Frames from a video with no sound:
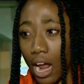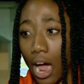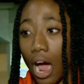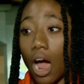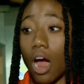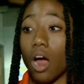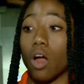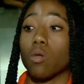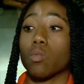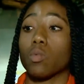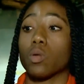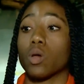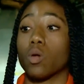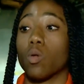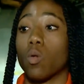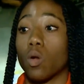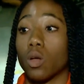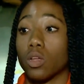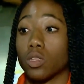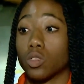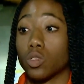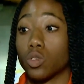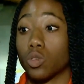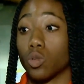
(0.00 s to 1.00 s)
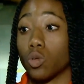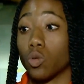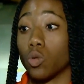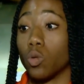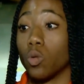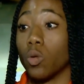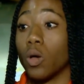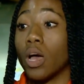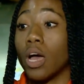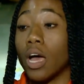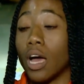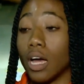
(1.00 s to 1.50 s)
How are we going
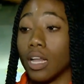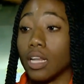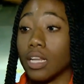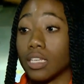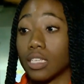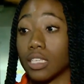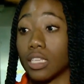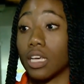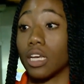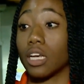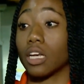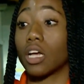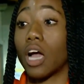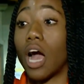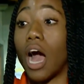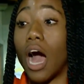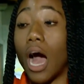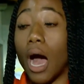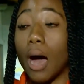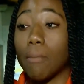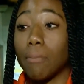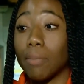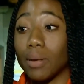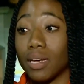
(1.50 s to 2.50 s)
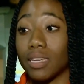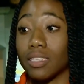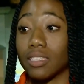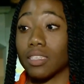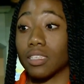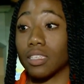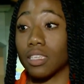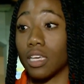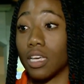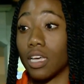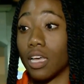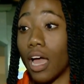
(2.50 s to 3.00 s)
to elicit
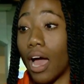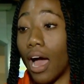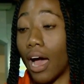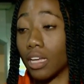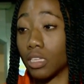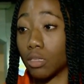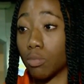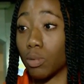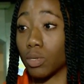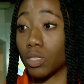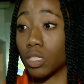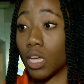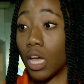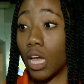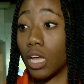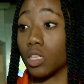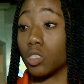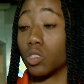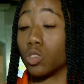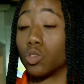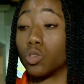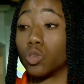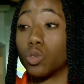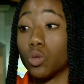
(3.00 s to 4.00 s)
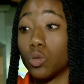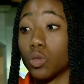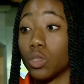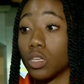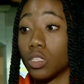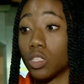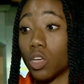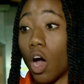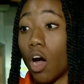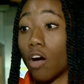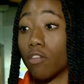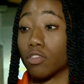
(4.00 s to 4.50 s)
competency as pertains to
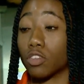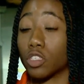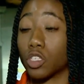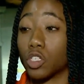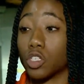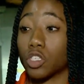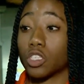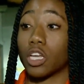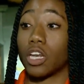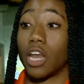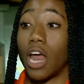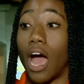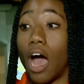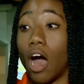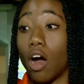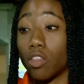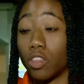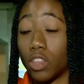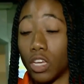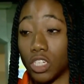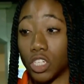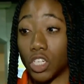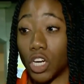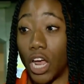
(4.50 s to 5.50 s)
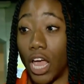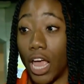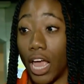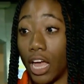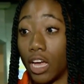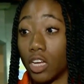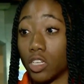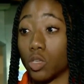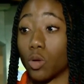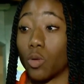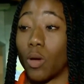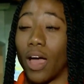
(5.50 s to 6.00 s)
these officers and how they should
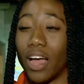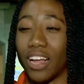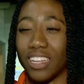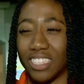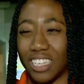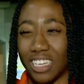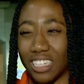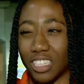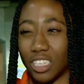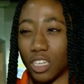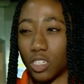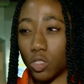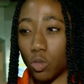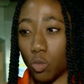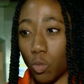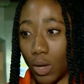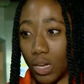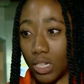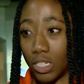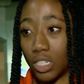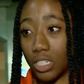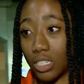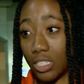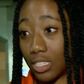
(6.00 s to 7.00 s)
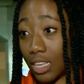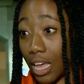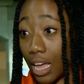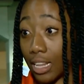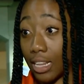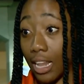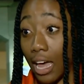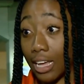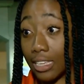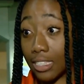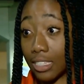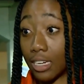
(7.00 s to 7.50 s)
handle hectic situations like
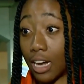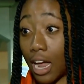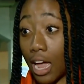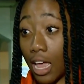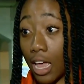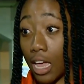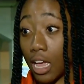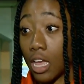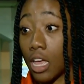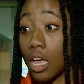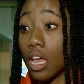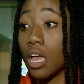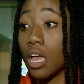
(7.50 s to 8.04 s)
last night?